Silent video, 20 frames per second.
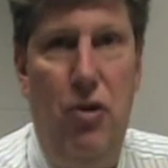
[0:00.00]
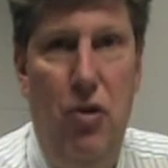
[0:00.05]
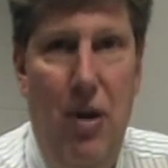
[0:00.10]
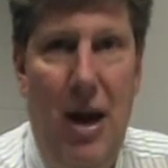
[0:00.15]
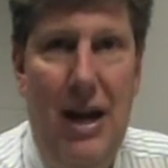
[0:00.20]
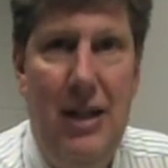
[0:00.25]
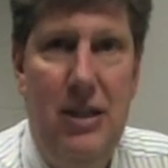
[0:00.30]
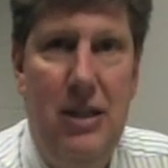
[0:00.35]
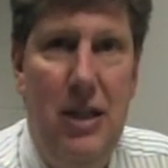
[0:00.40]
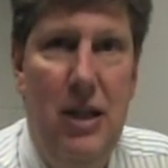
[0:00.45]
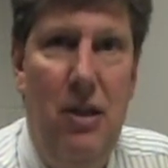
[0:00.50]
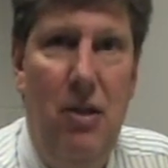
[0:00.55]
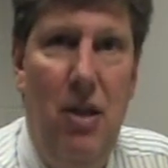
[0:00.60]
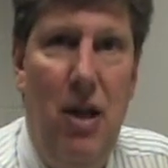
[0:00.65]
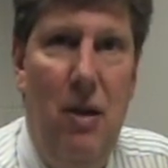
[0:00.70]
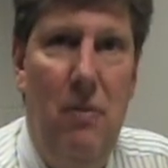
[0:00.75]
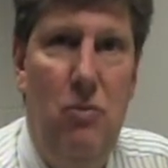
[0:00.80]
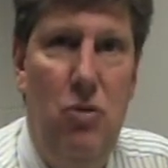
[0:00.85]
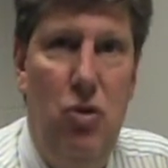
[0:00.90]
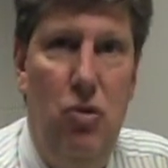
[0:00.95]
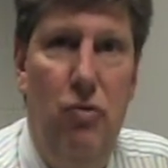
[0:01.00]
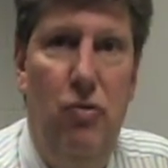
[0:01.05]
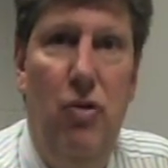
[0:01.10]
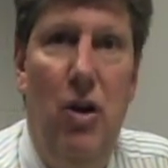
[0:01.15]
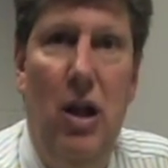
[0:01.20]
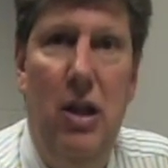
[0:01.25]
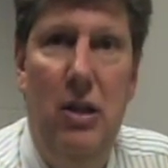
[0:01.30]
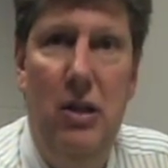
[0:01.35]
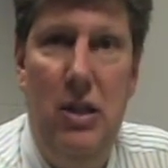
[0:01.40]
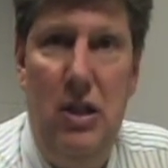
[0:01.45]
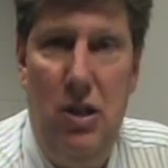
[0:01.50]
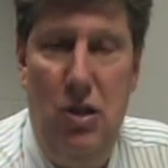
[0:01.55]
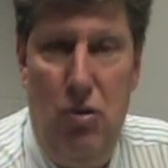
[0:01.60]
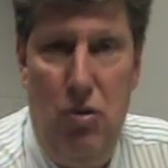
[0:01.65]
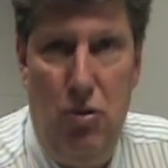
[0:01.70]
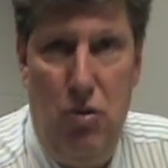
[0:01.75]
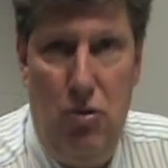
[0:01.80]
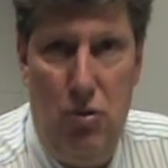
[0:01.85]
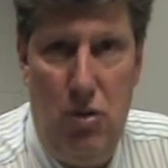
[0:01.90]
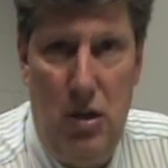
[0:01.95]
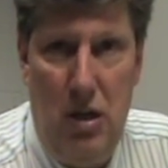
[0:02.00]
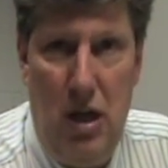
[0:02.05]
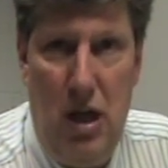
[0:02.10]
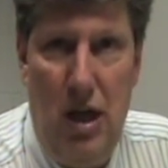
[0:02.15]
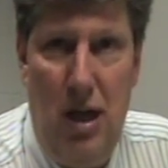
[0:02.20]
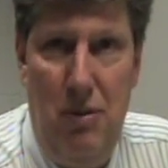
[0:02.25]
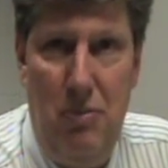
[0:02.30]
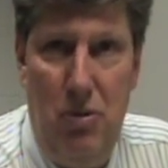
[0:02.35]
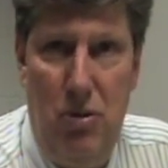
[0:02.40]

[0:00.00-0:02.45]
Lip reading: You're asking them to volunteer their time